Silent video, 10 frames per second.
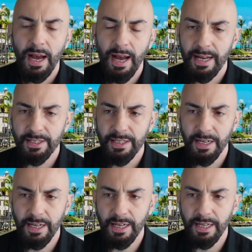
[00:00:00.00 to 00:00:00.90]
as
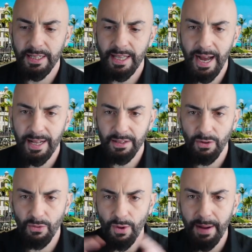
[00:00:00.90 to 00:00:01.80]
that
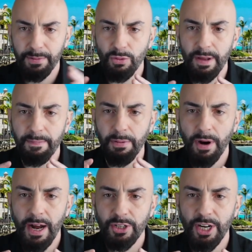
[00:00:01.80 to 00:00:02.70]
Web3
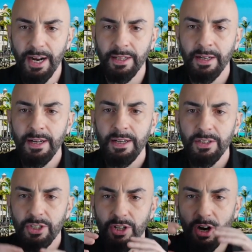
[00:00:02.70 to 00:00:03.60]
project
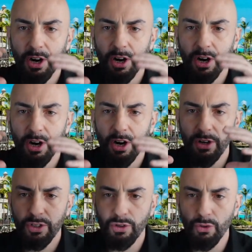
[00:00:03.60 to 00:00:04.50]
starts
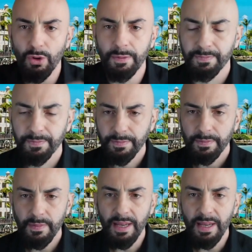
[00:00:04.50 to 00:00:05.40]
to
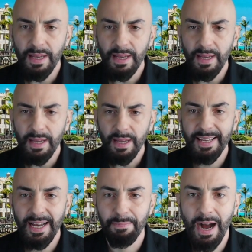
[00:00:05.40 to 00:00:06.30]
get
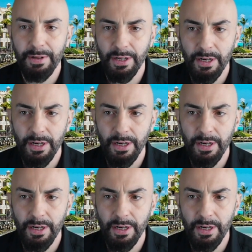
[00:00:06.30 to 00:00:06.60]
popular.